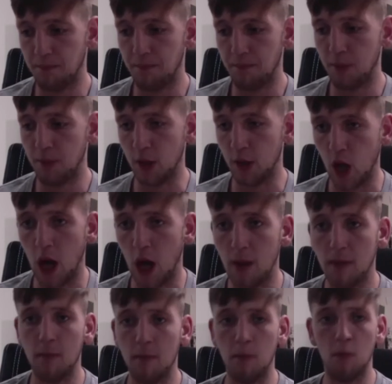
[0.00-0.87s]

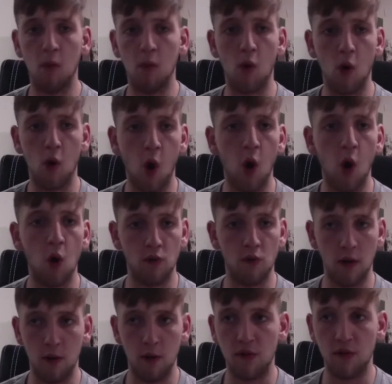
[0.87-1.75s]
become a more
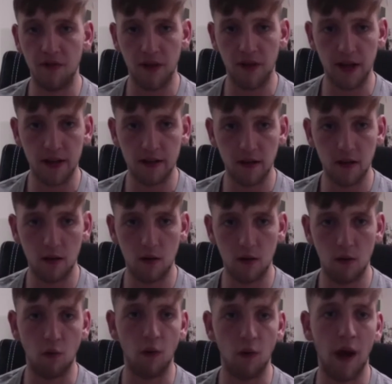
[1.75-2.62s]
all-round fighter
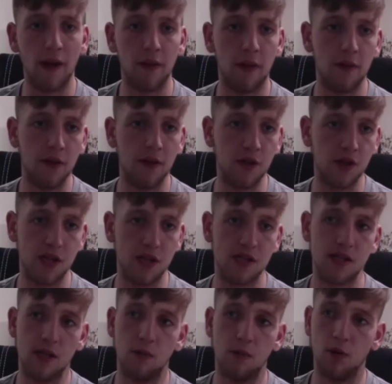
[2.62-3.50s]
rather than
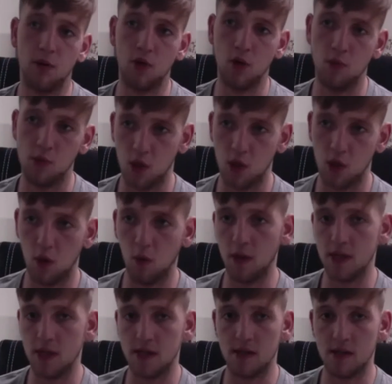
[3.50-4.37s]
just someone who's
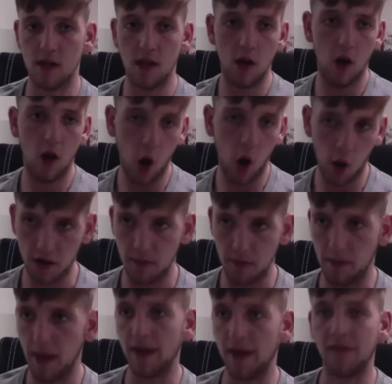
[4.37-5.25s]
always on the
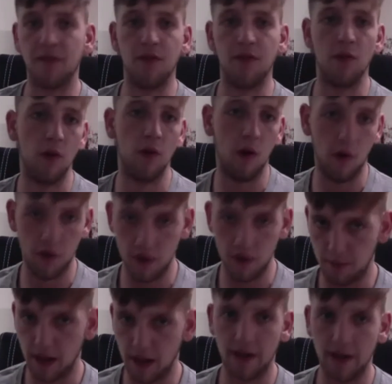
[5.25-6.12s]
back foot, on the
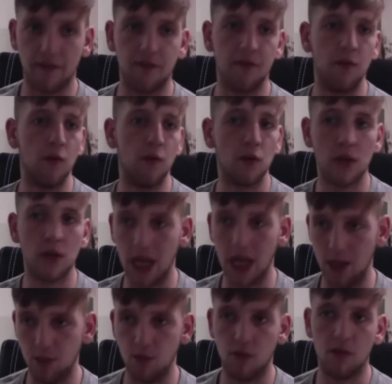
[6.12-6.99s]
back foot
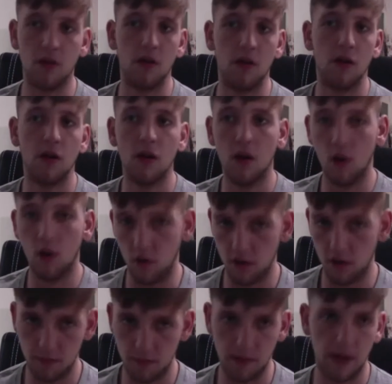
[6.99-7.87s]
counter,
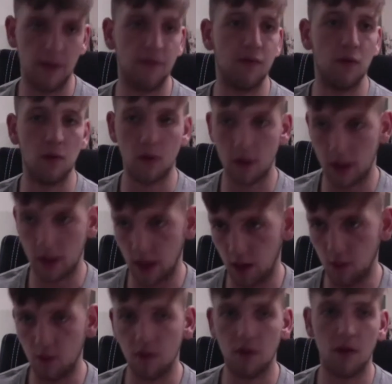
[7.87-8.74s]
on the back foot
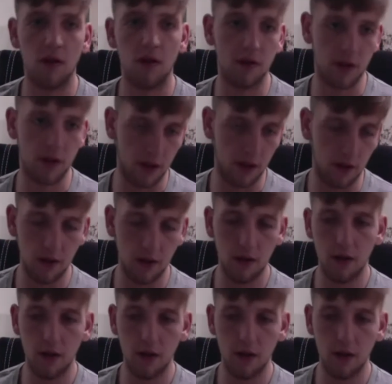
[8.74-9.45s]
counter, you know.